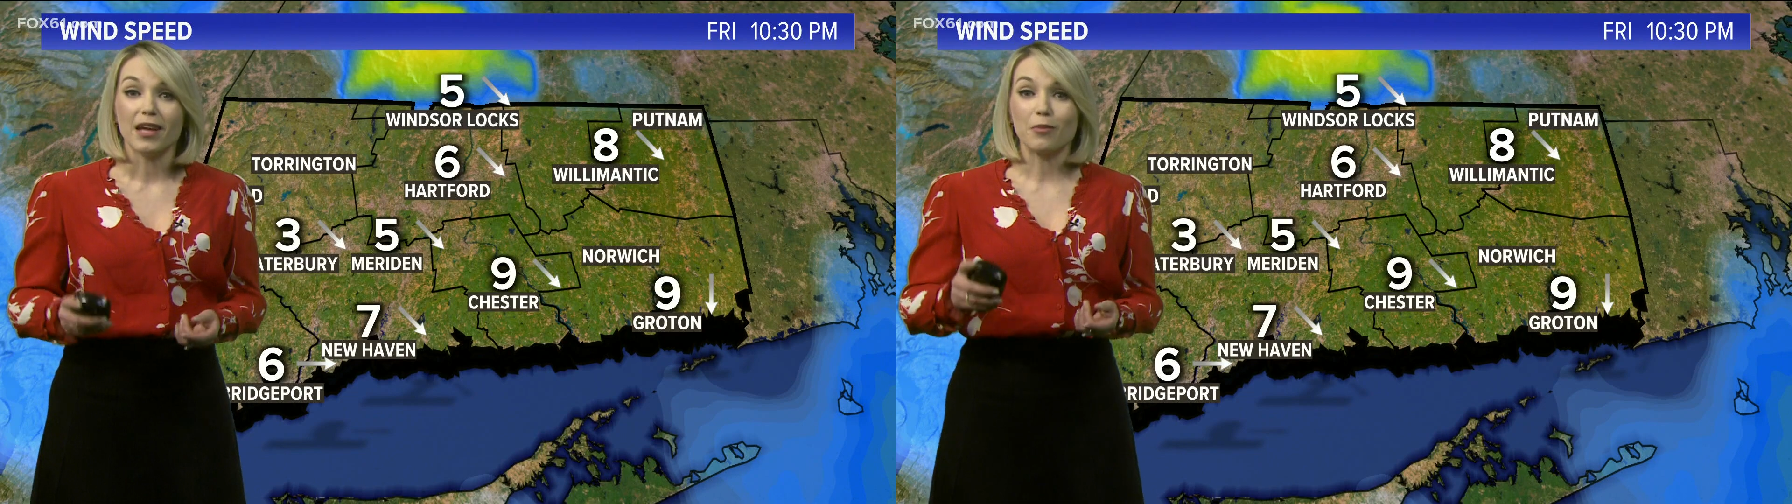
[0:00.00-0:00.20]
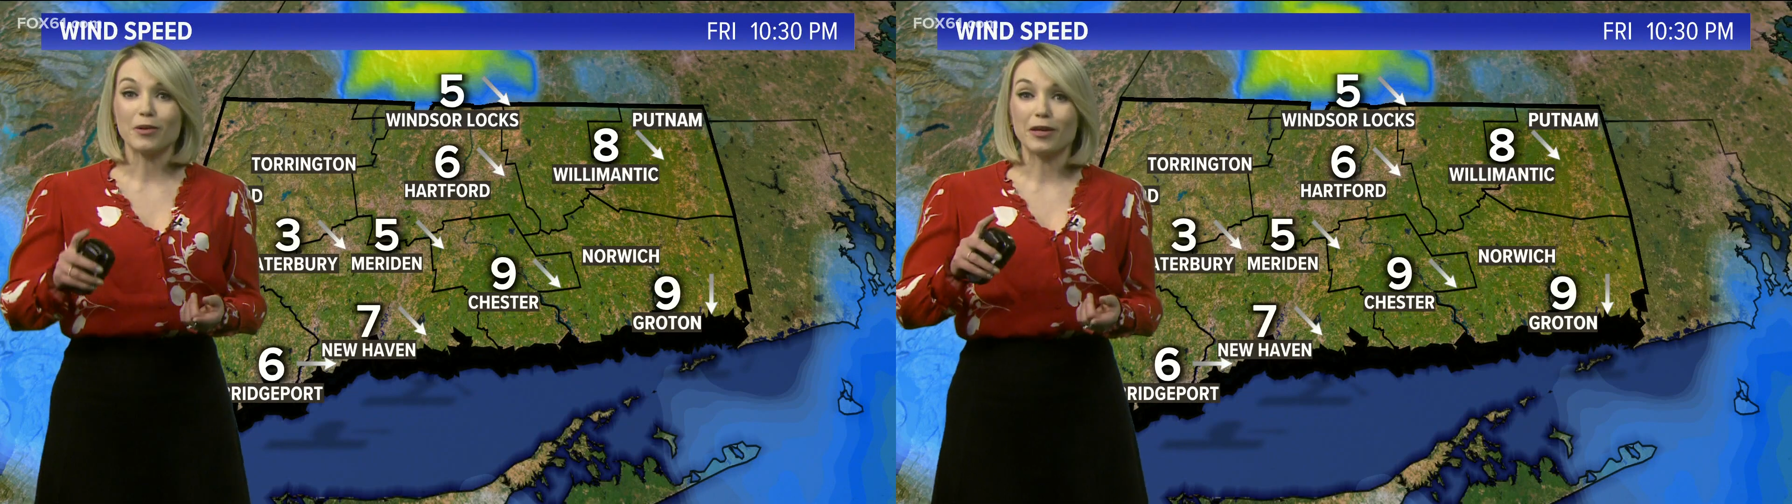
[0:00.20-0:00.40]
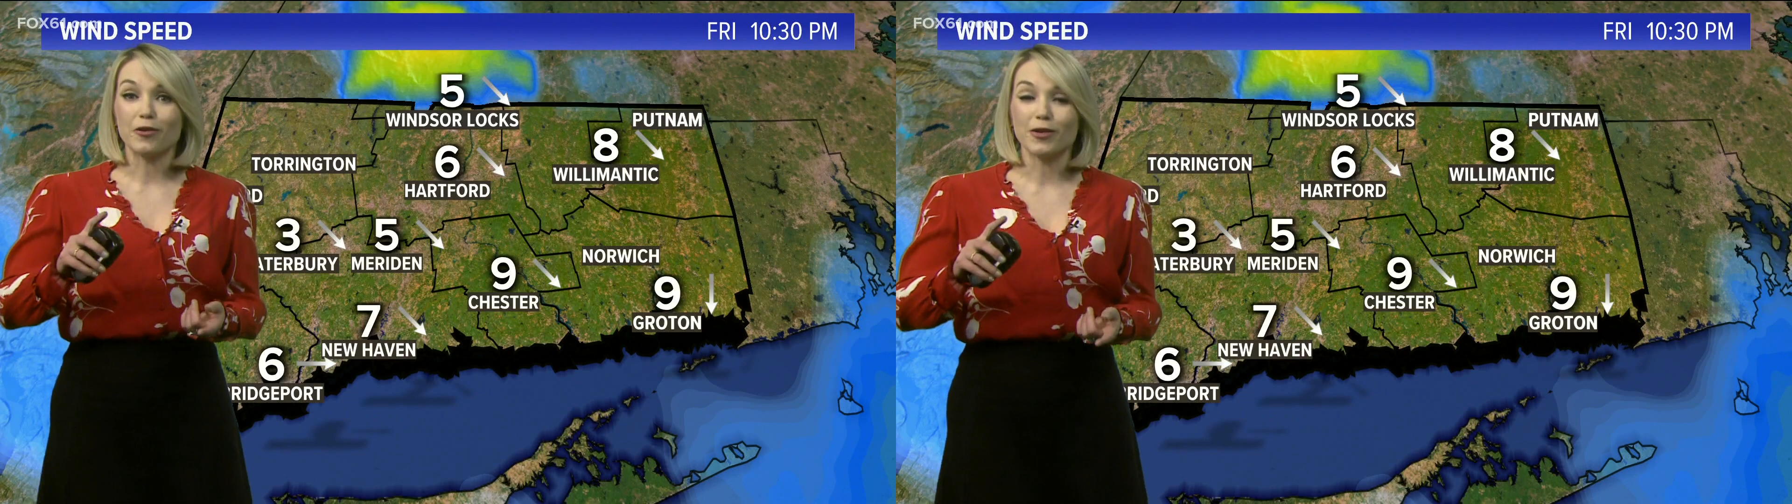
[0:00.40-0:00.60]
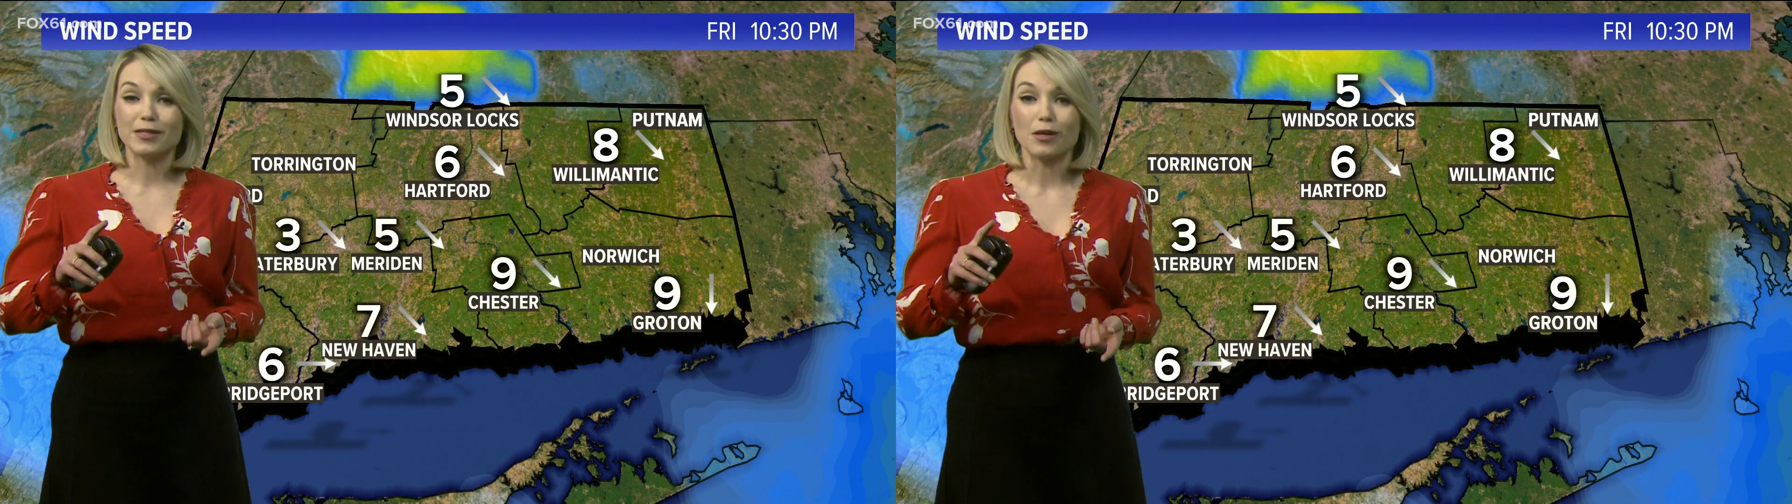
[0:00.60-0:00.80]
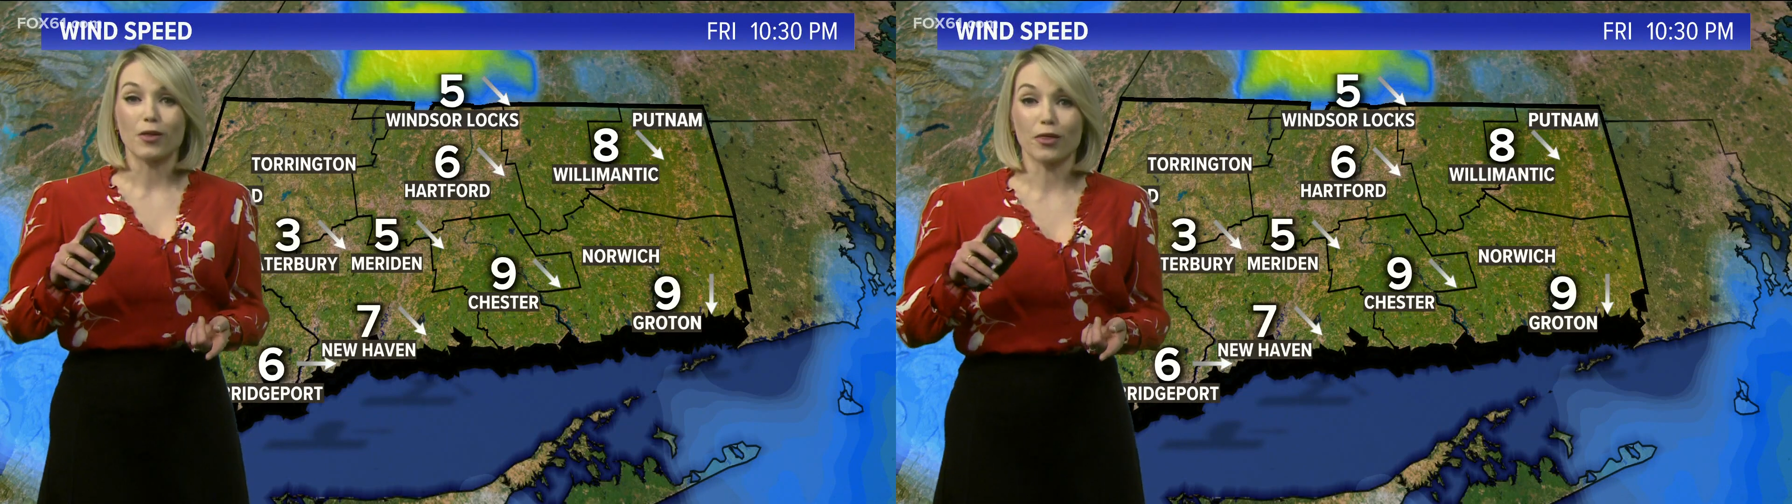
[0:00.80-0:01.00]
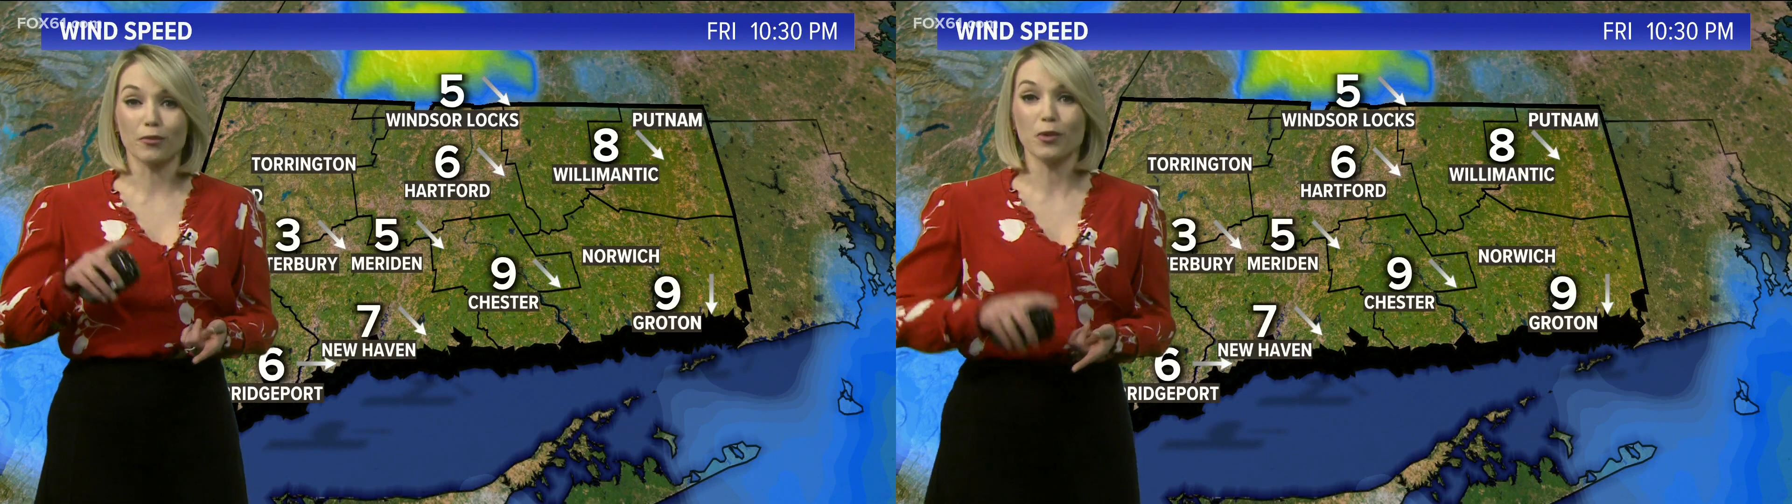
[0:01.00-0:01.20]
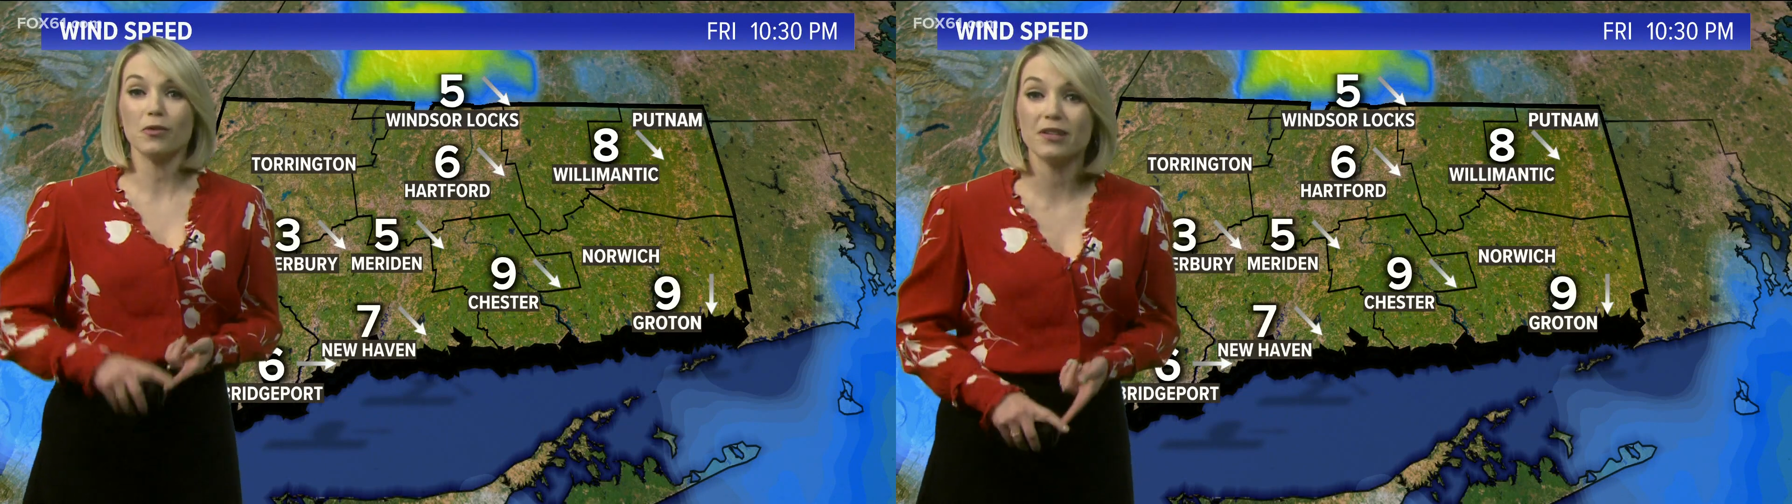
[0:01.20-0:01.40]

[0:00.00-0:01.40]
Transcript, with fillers: it will increase through